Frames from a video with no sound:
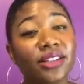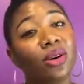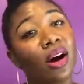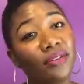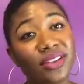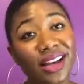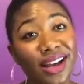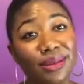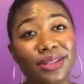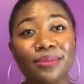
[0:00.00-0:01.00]
So
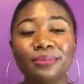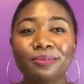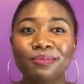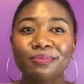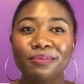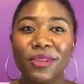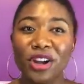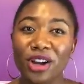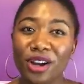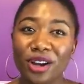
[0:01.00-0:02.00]
oftentimes
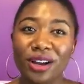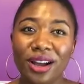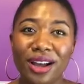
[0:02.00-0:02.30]
they're,